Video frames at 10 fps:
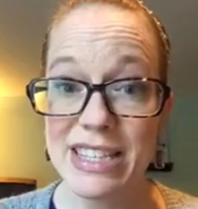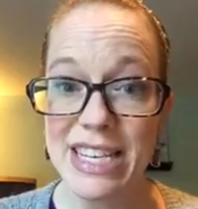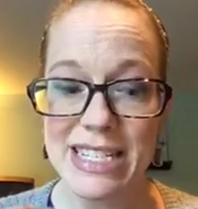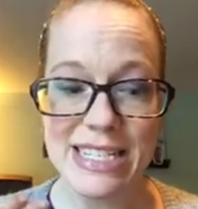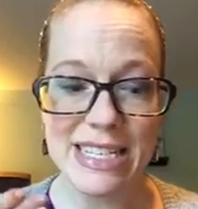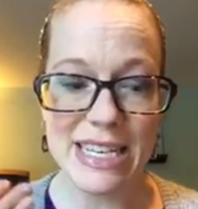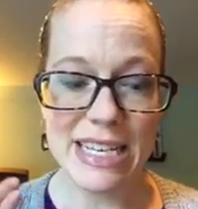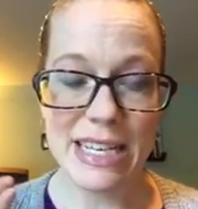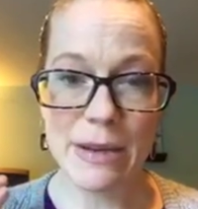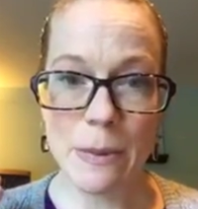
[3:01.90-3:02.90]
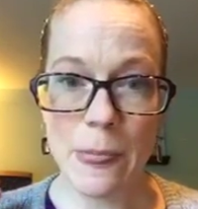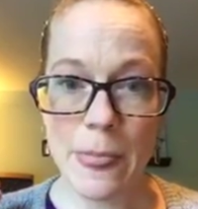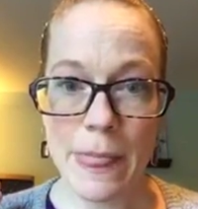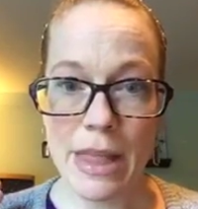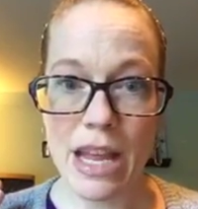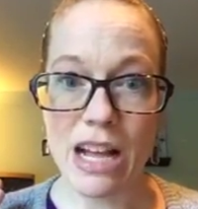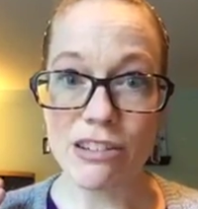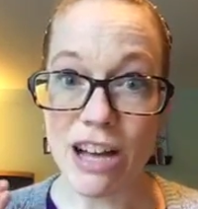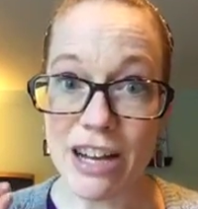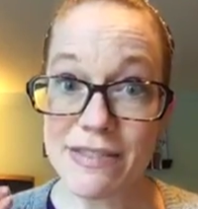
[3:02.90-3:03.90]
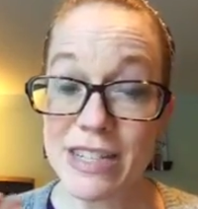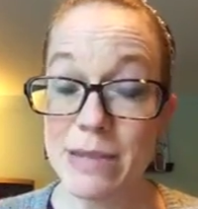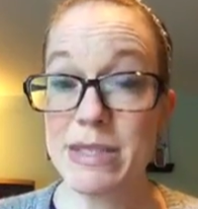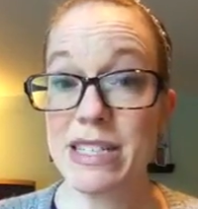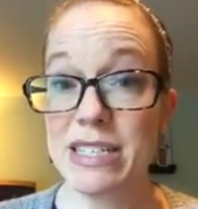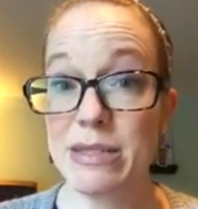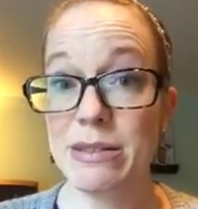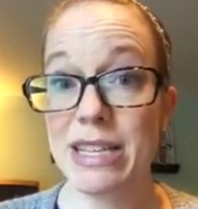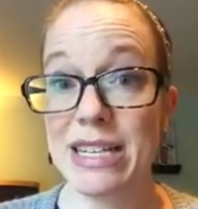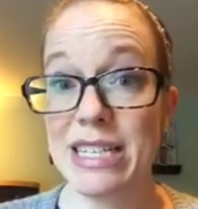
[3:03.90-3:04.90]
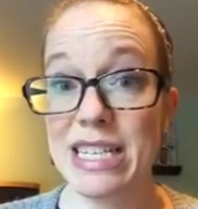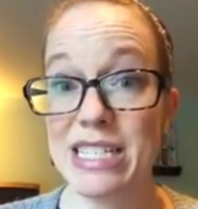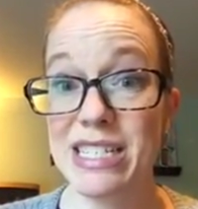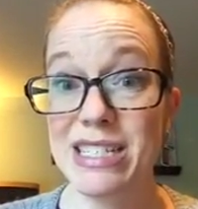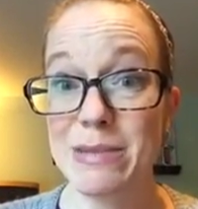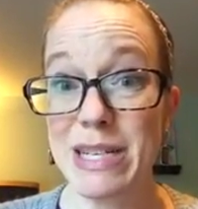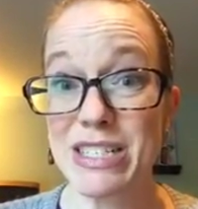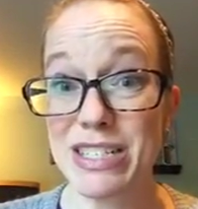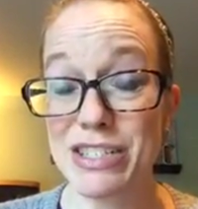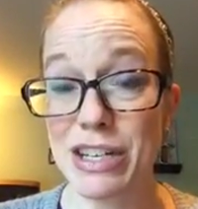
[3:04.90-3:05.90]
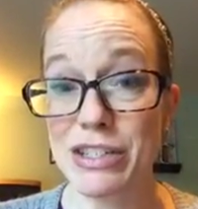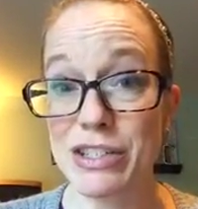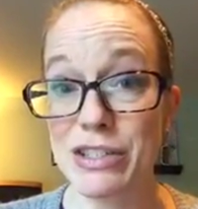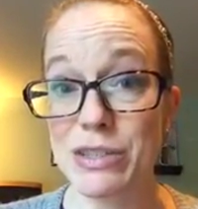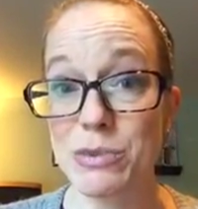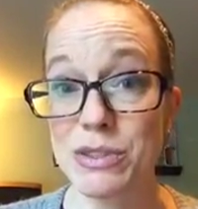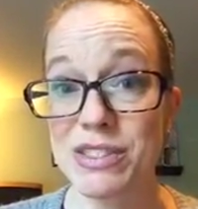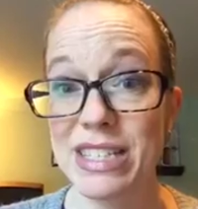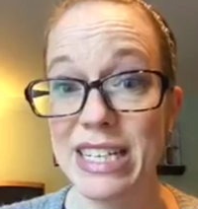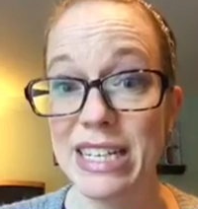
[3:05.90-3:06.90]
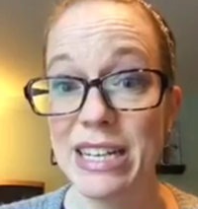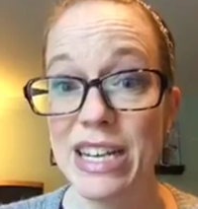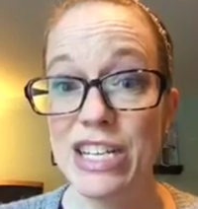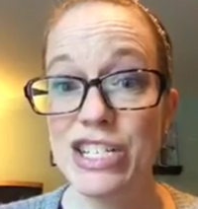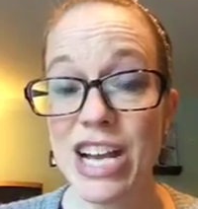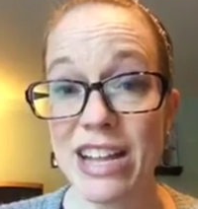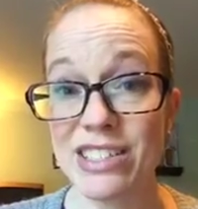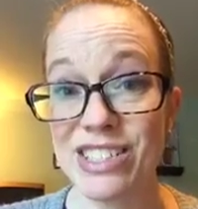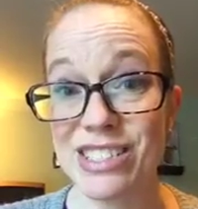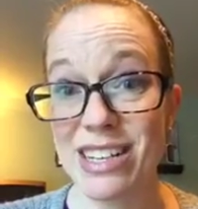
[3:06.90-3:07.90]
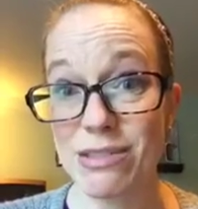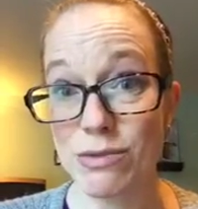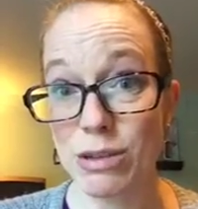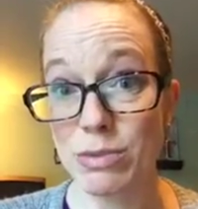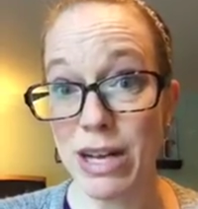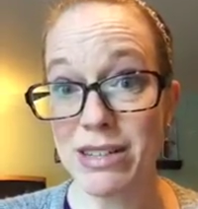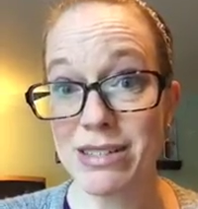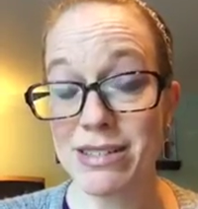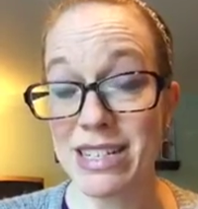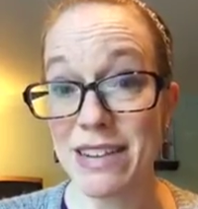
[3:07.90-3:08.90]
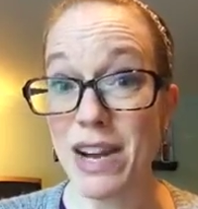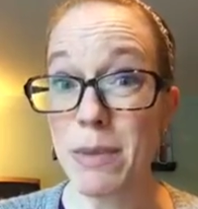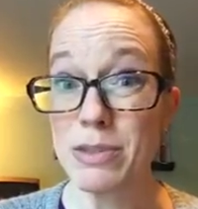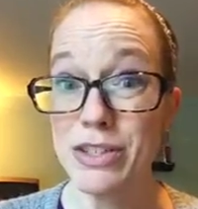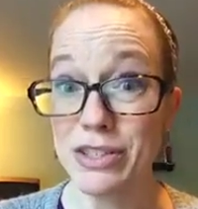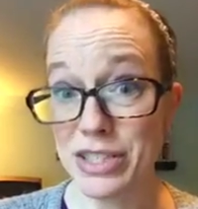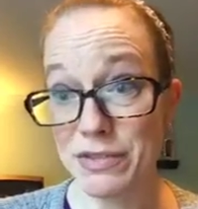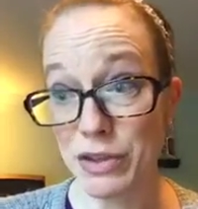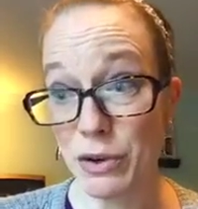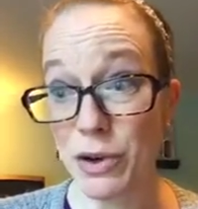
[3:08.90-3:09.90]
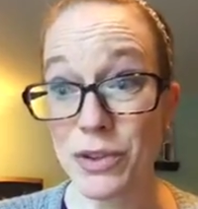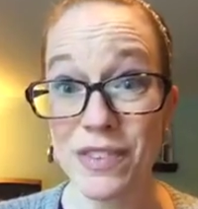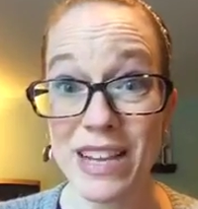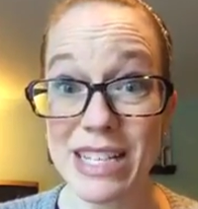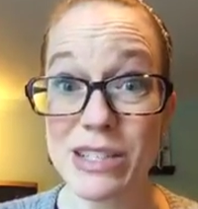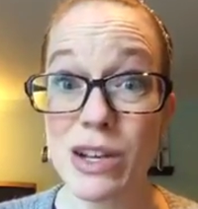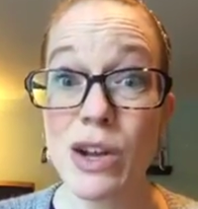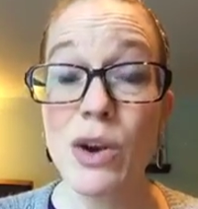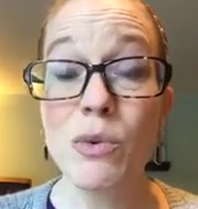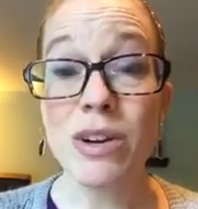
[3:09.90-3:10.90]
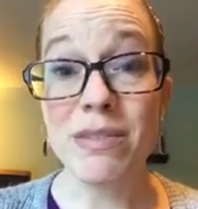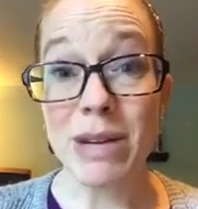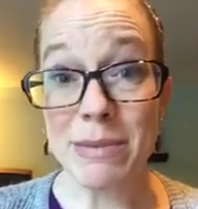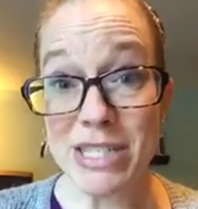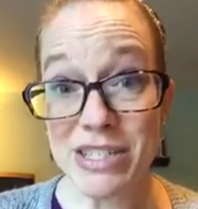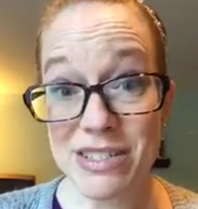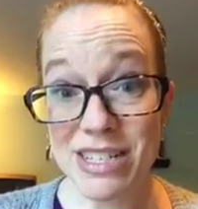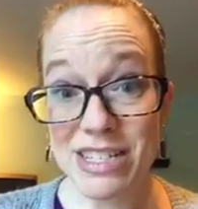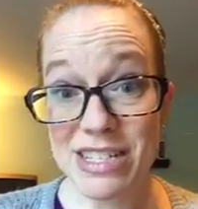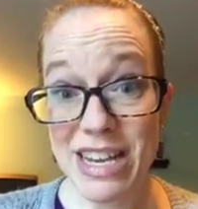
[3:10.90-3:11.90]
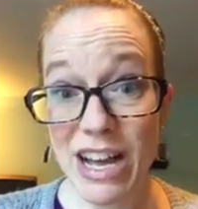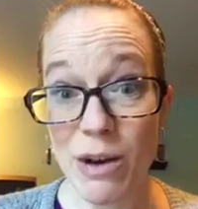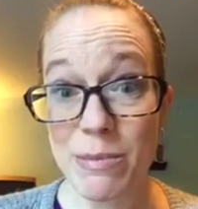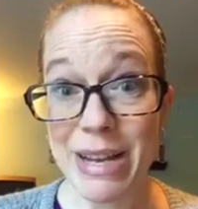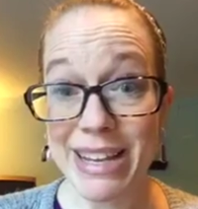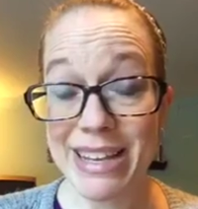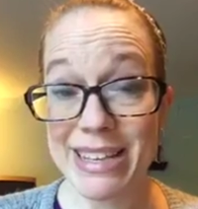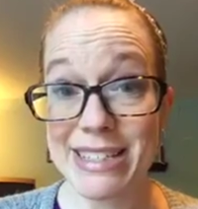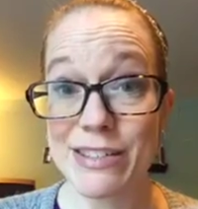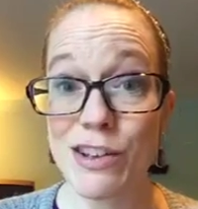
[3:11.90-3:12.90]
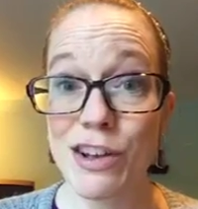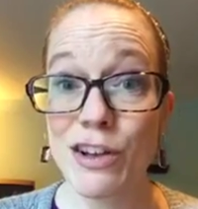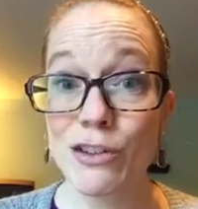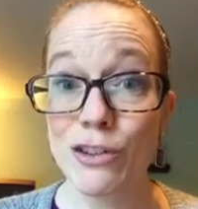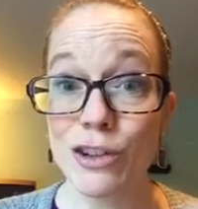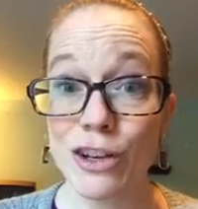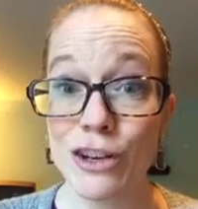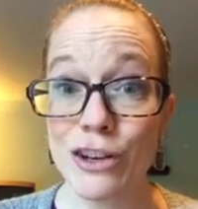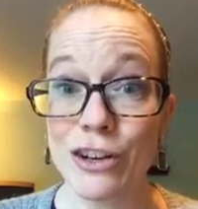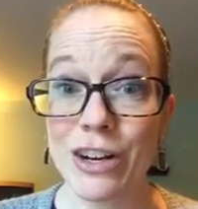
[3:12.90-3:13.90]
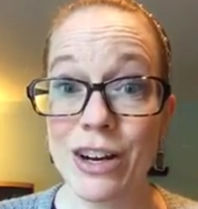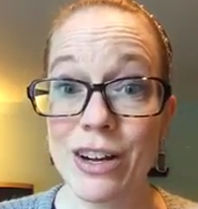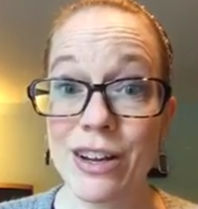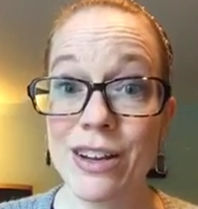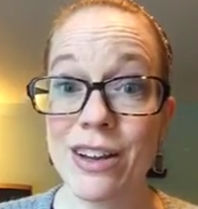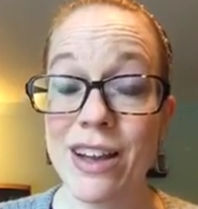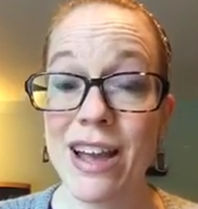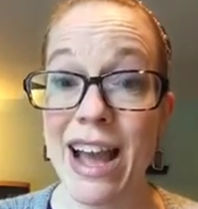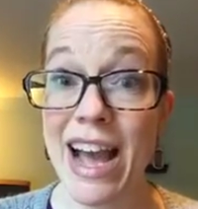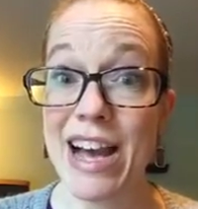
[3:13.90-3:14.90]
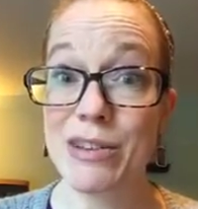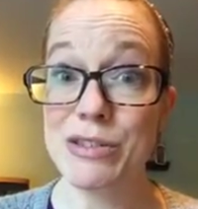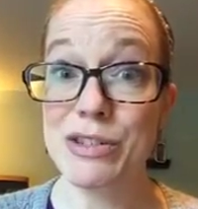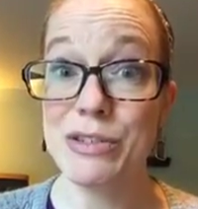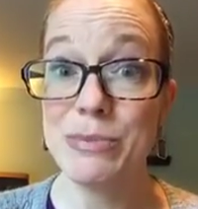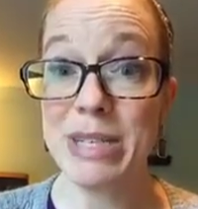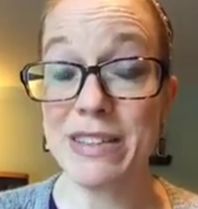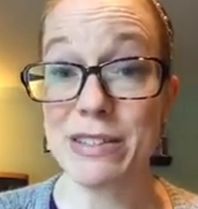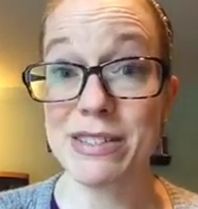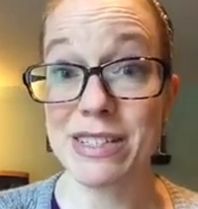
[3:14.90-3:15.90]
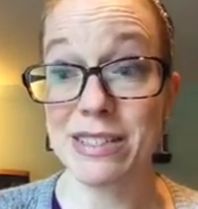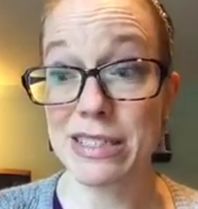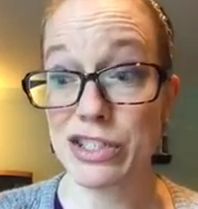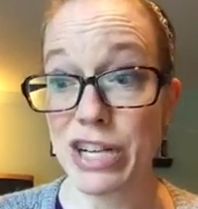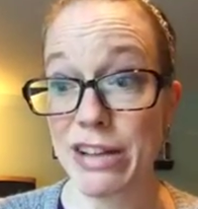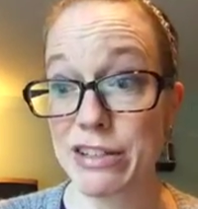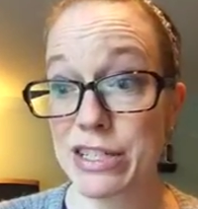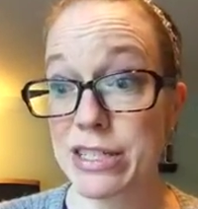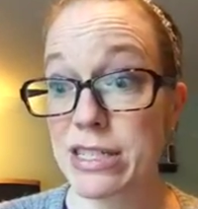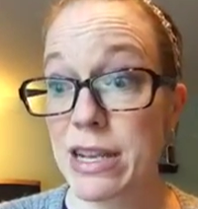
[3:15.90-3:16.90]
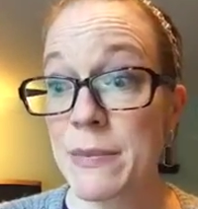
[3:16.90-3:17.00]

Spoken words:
They see, a lot of times kids with ADHD, especially as young students, will see challenges as roadblocks instead of opportunities for growth. And that's one of my missions, is to help my kids learn how to meet those things as challenges.